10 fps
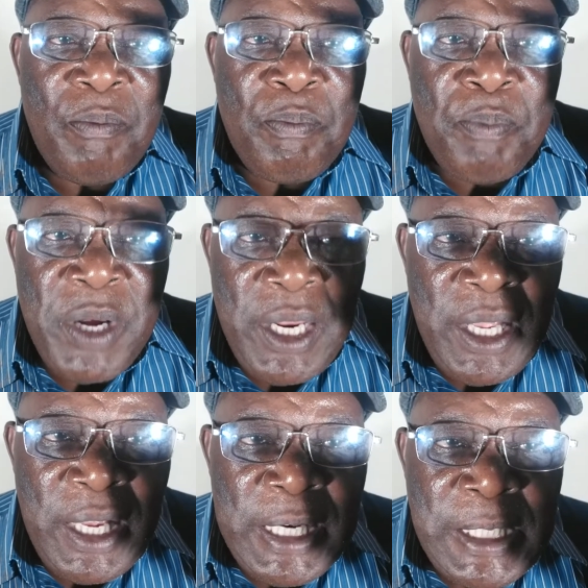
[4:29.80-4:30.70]

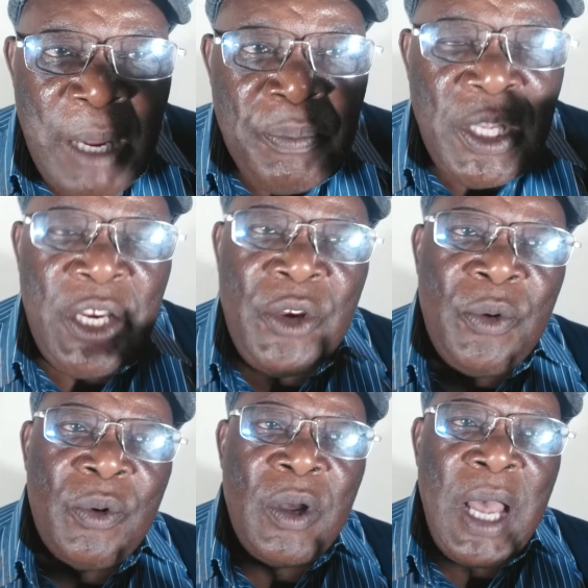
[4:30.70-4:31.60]
bringing in something
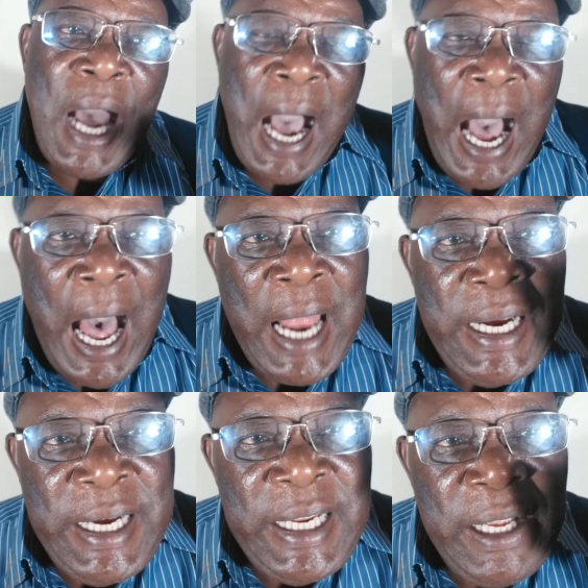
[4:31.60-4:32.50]
new,
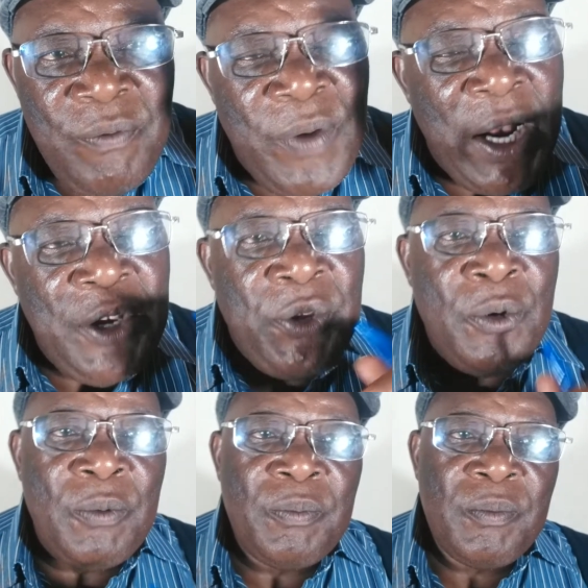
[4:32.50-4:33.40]
adding
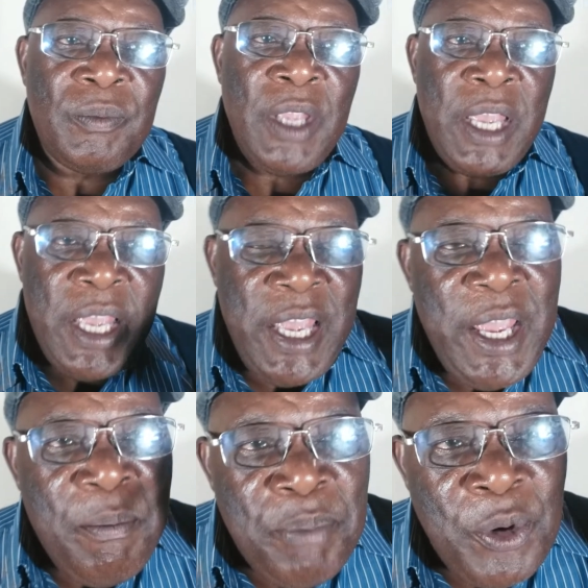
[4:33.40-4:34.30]
value,
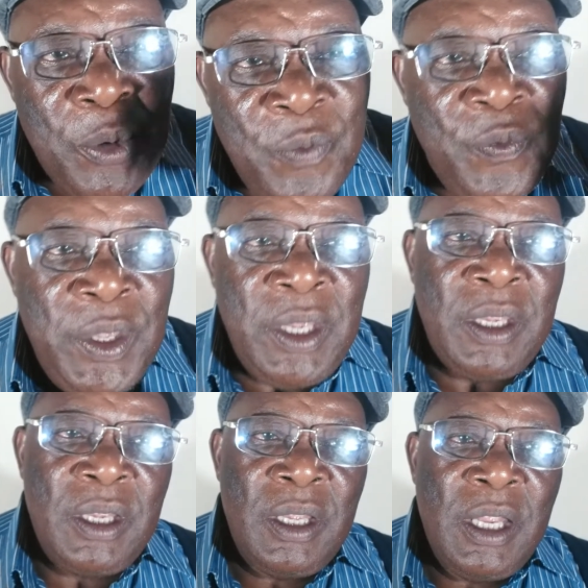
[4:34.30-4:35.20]
improving.
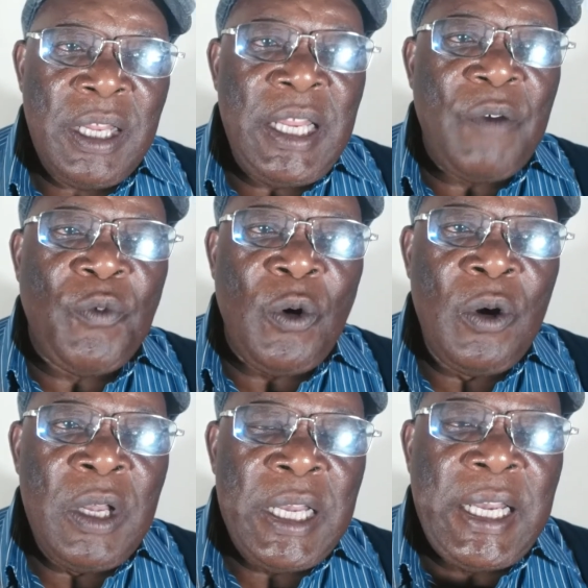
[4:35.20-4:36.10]
Therefore,
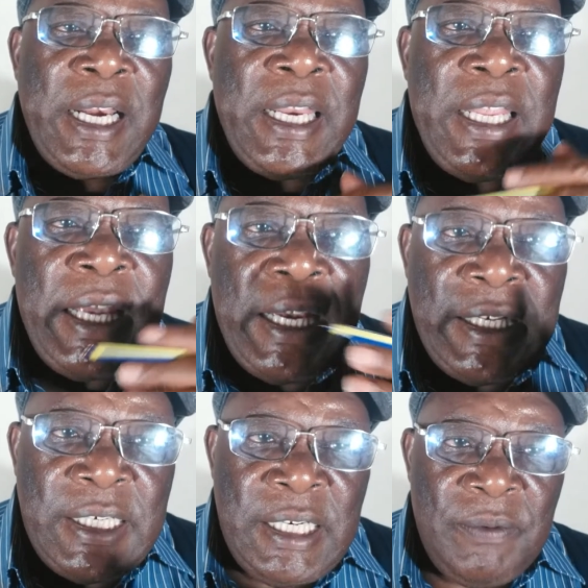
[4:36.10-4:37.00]

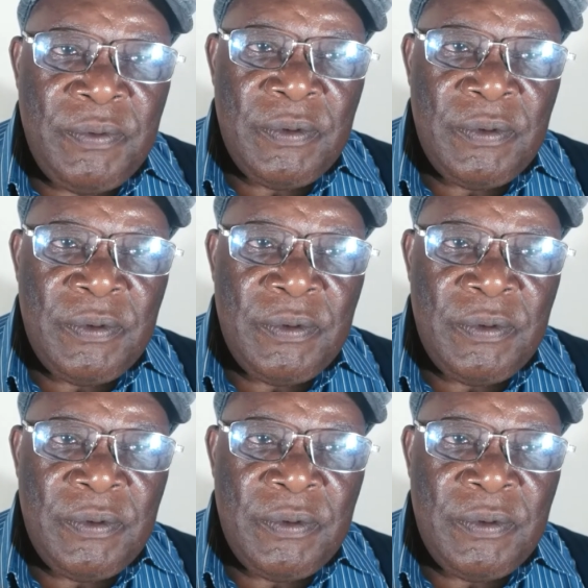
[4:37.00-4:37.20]
creativity.